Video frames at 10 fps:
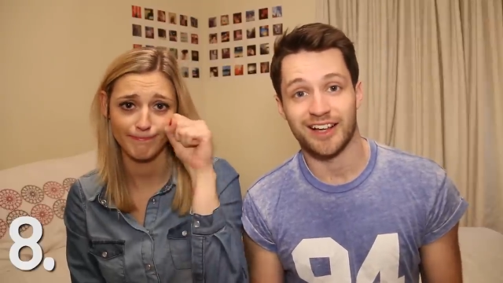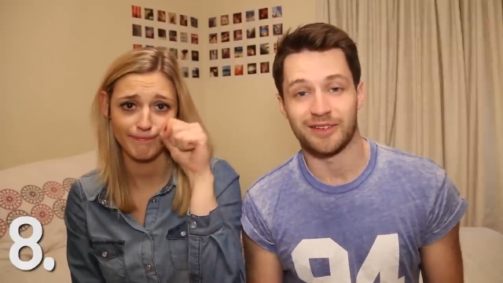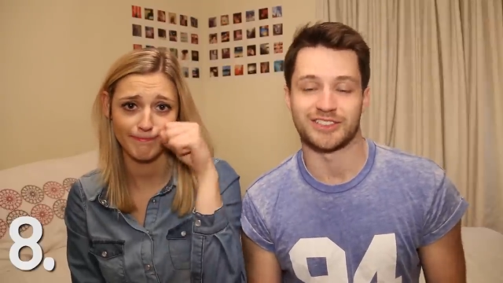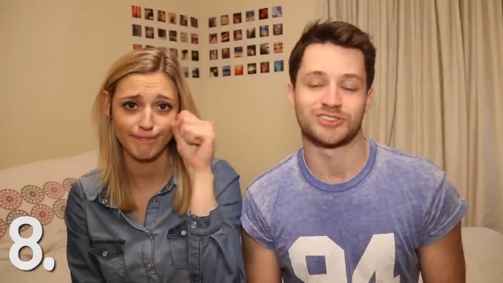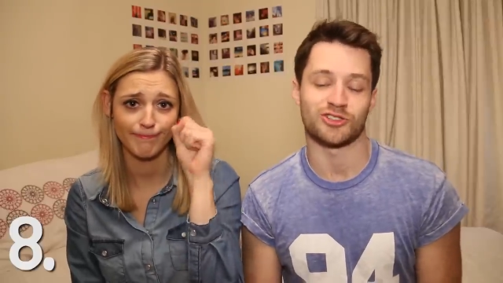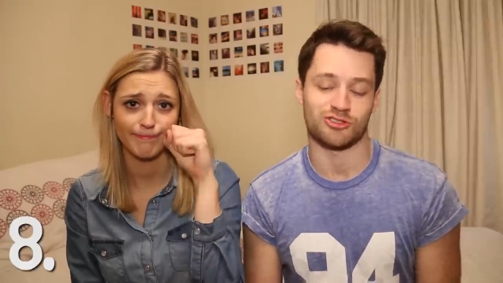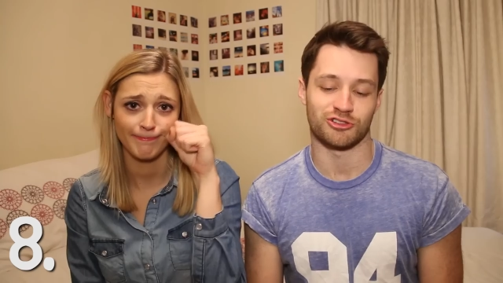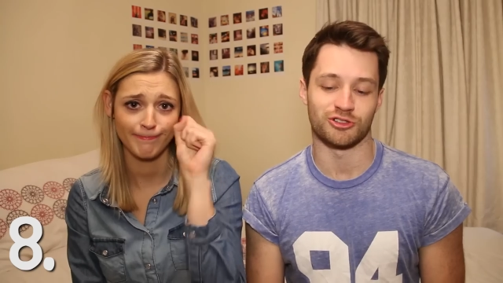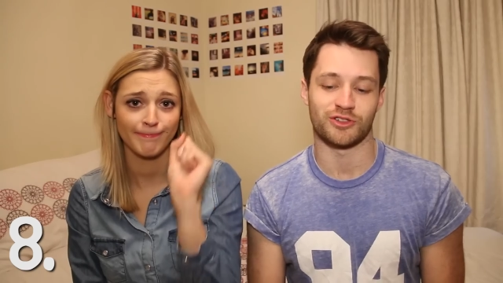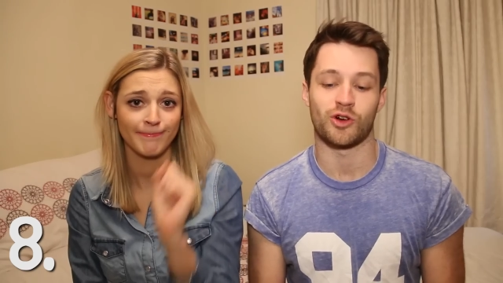Speaker 1: I mean, it's not
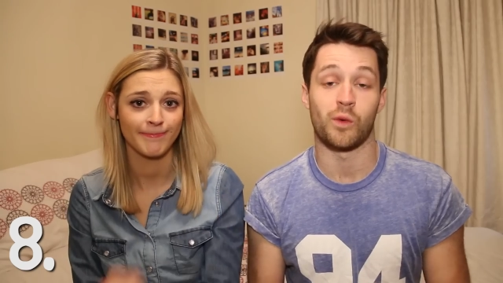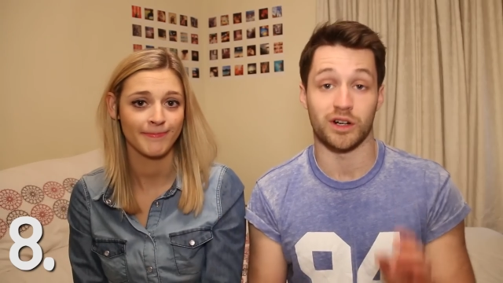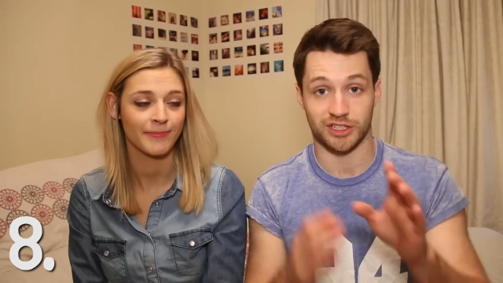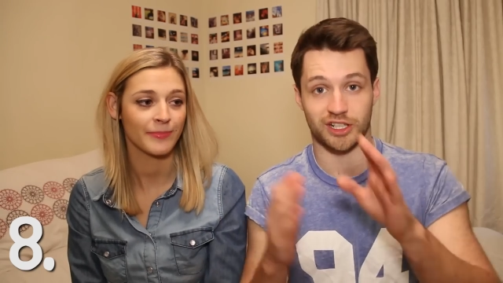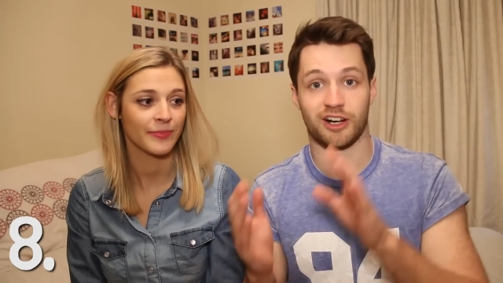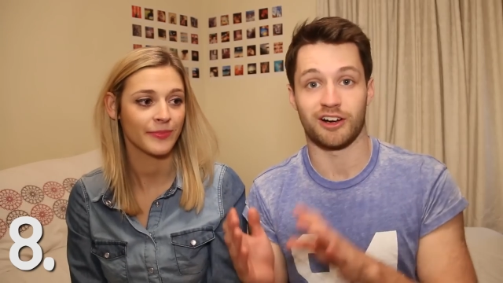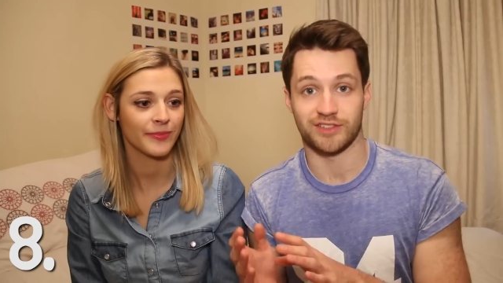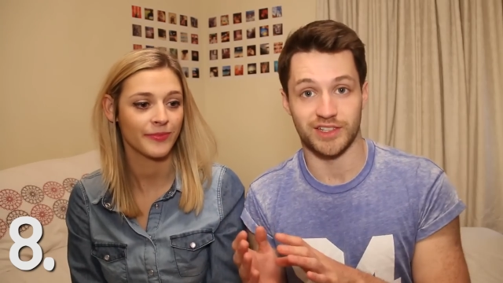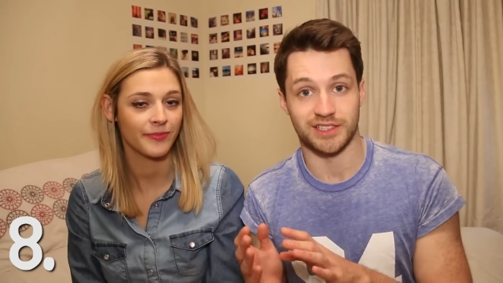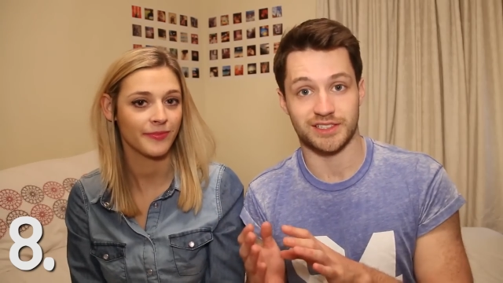true. I've got one and a
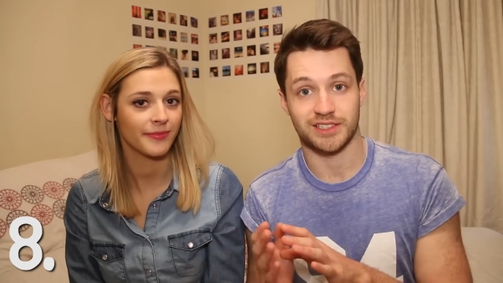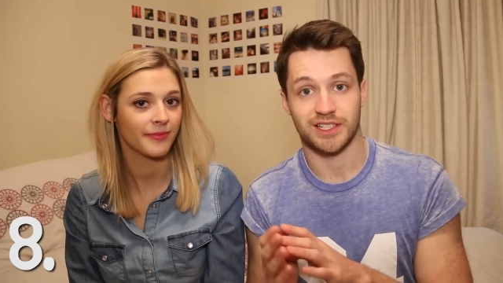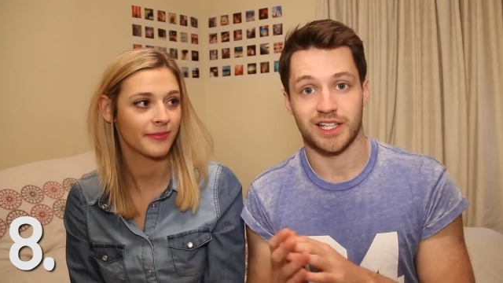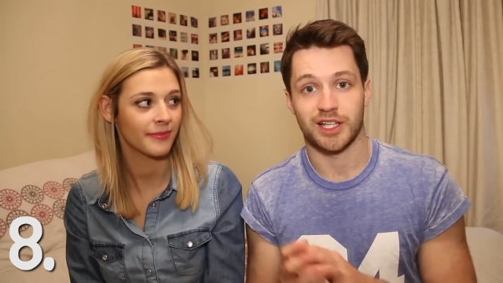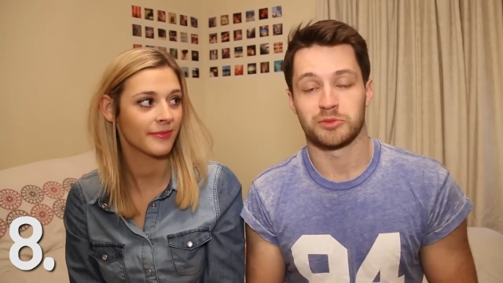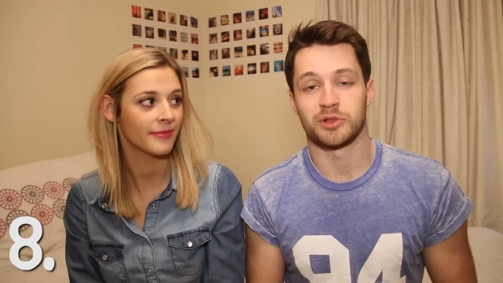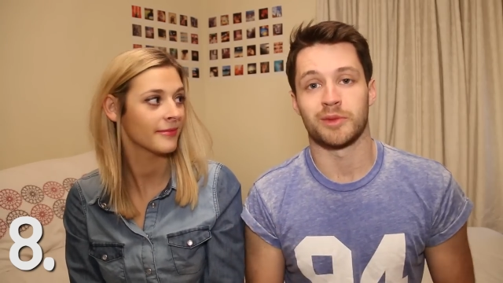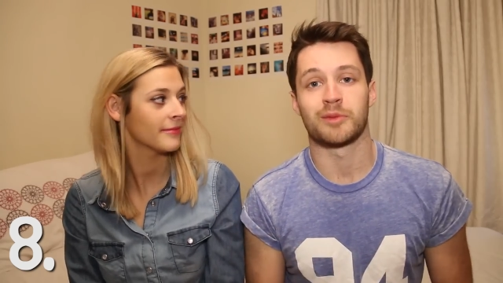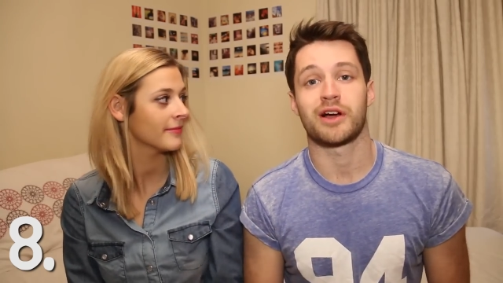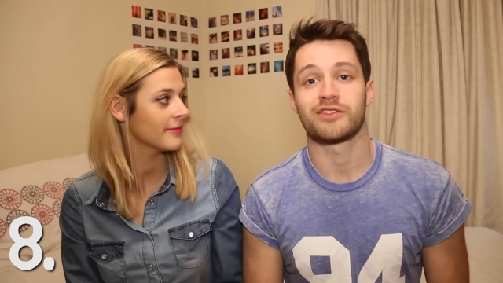half ears.
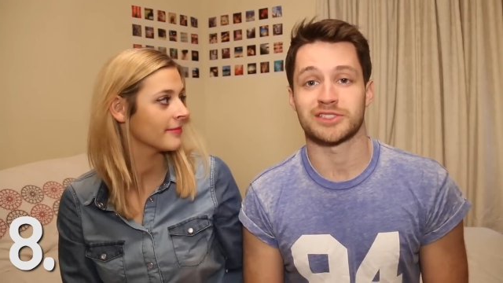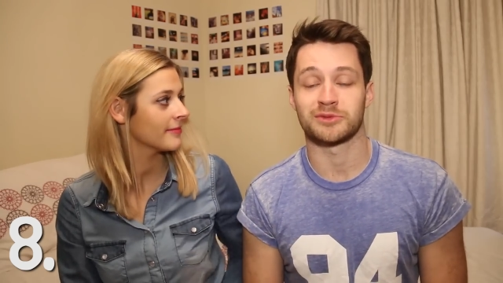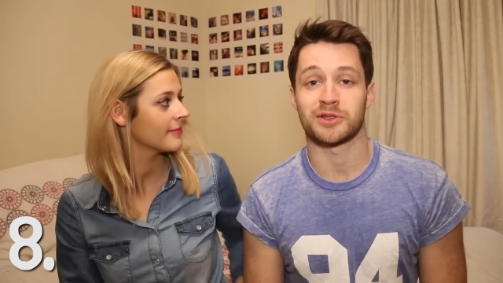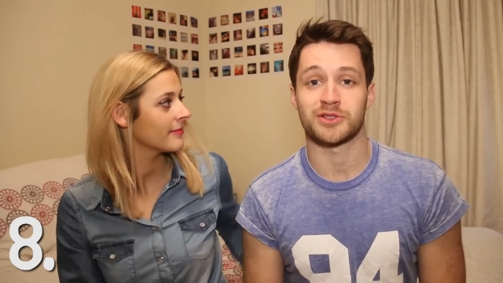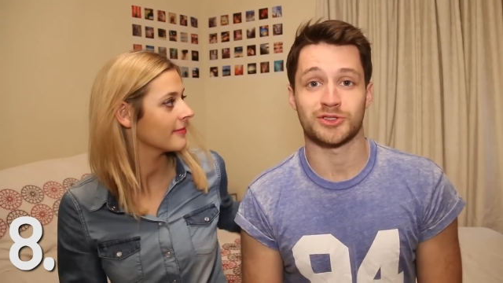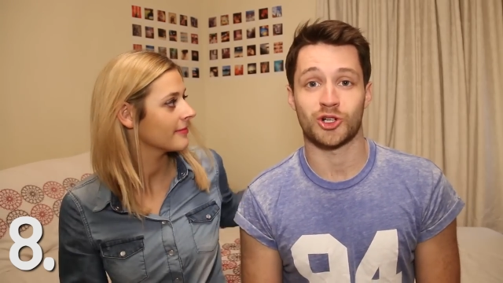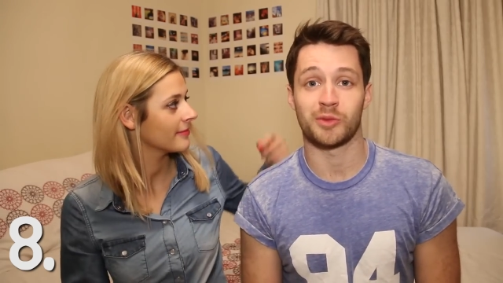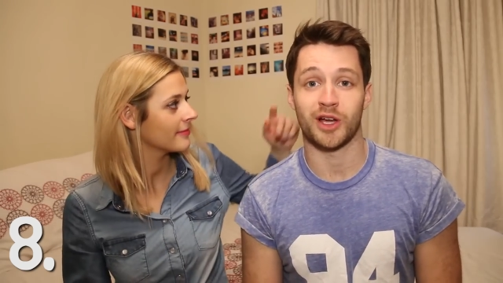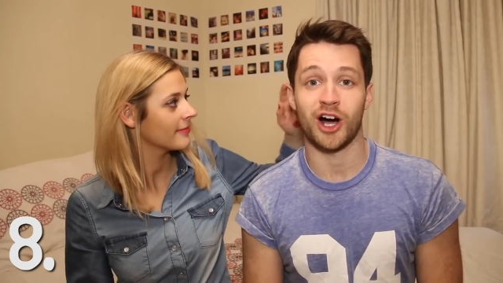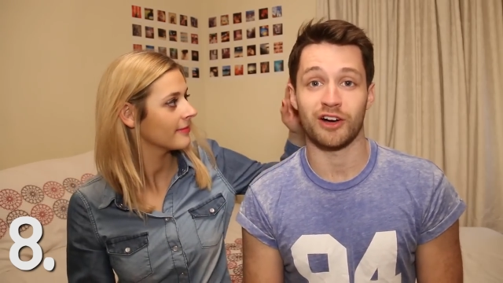But my brother sometimes used to
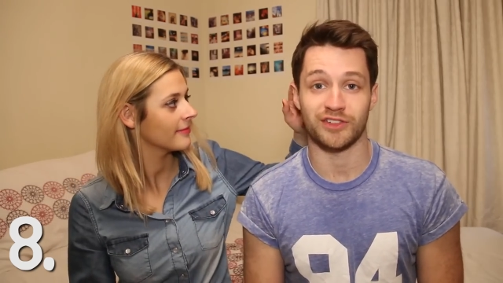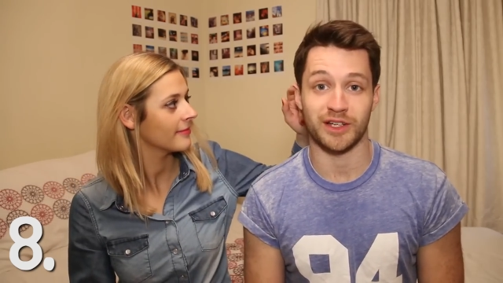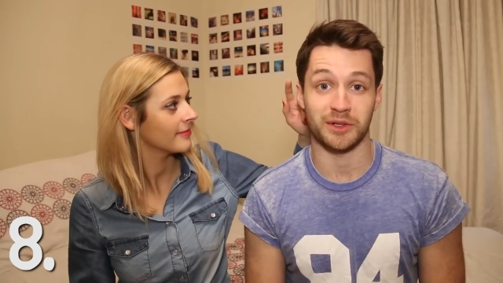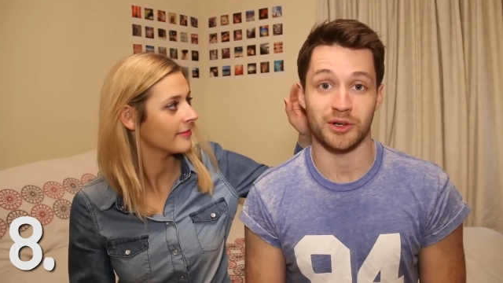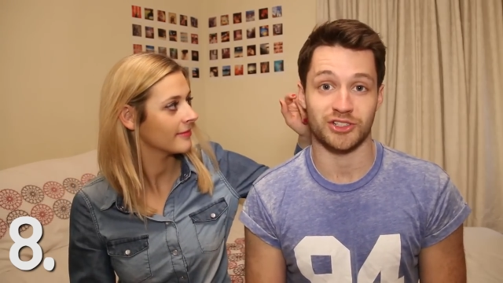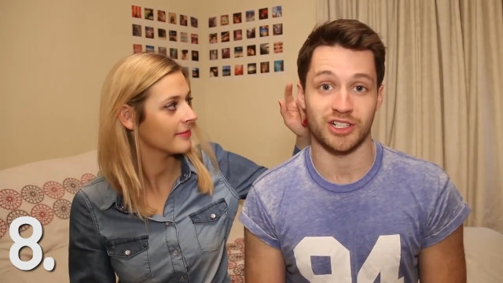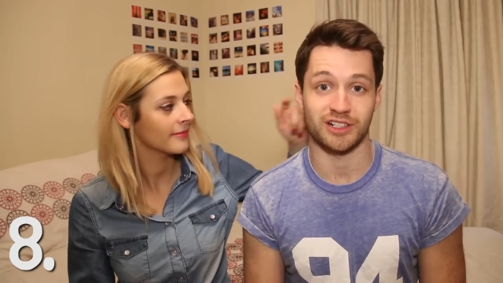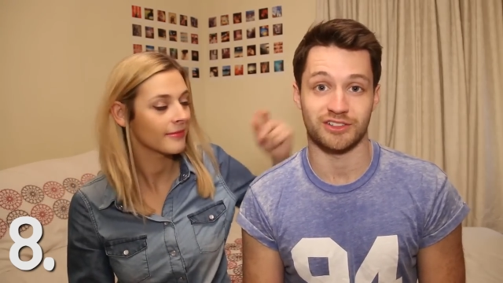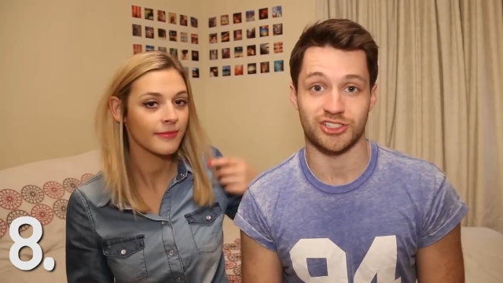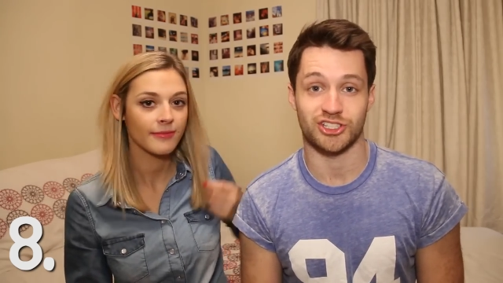call me half ear when I was
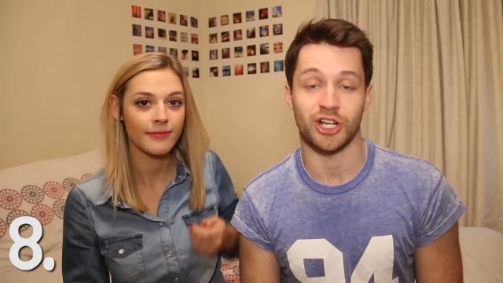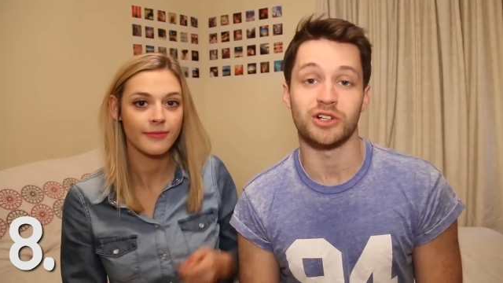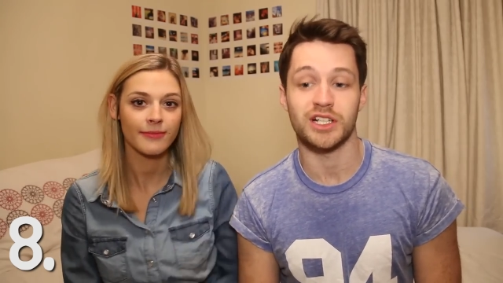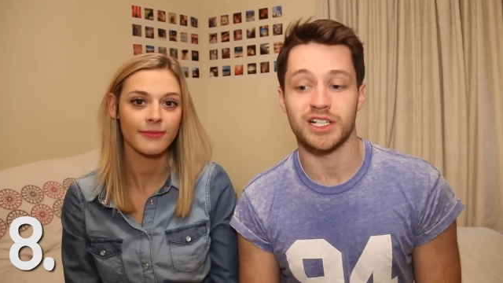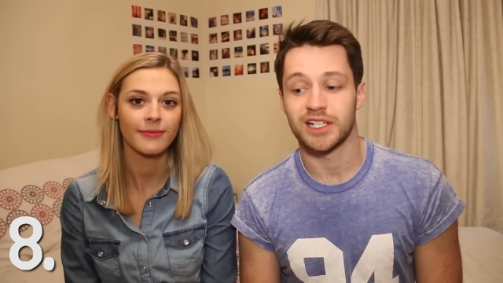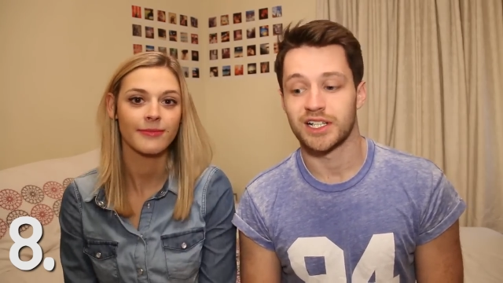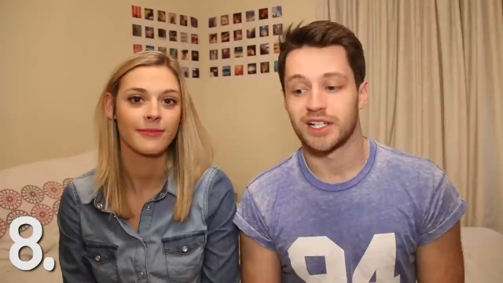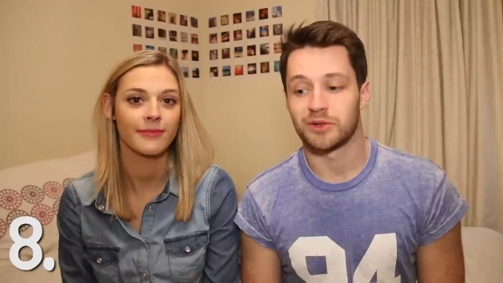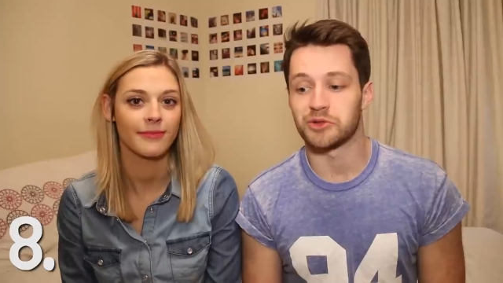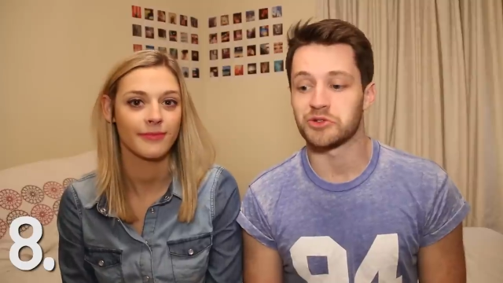younger as a joke,
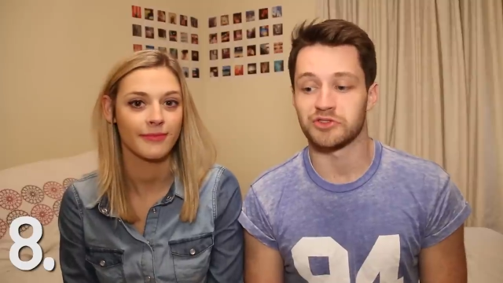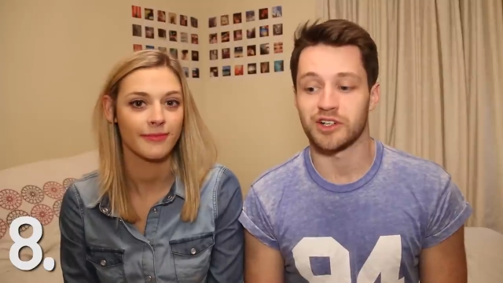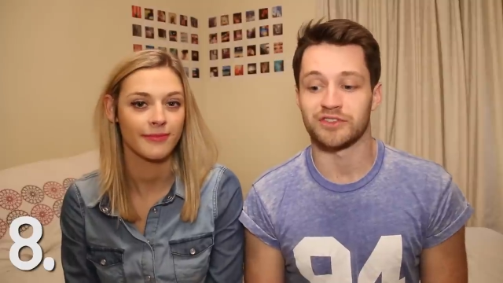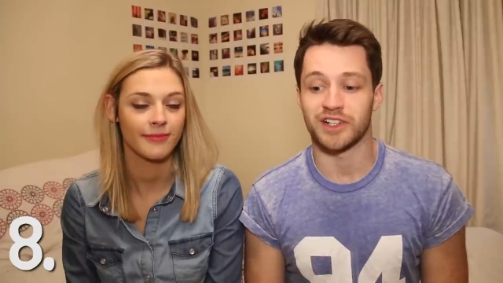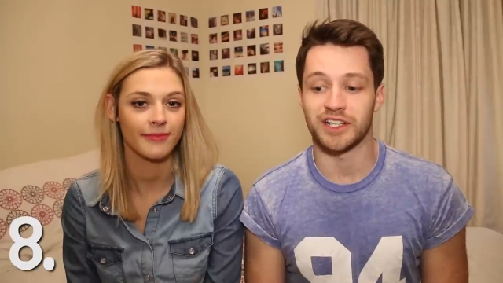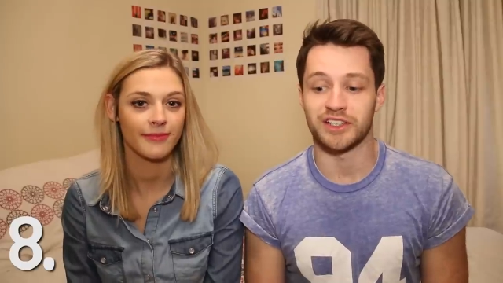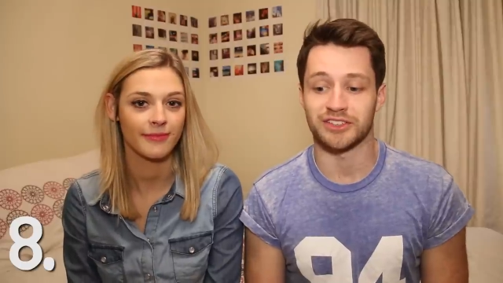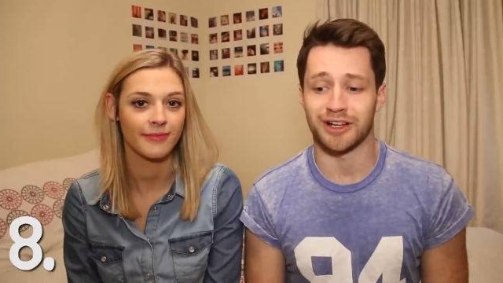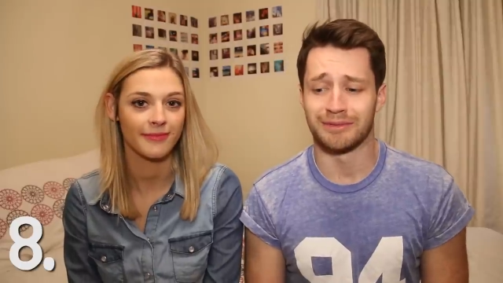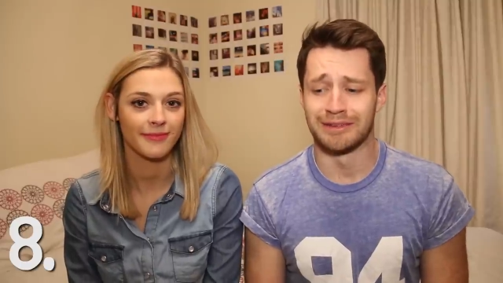which was very funny at the
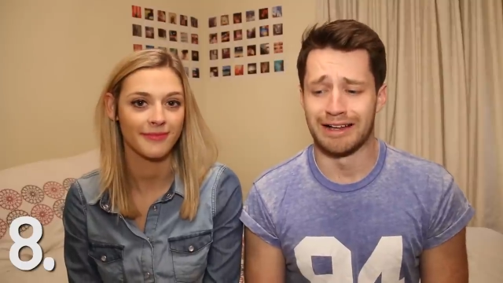time.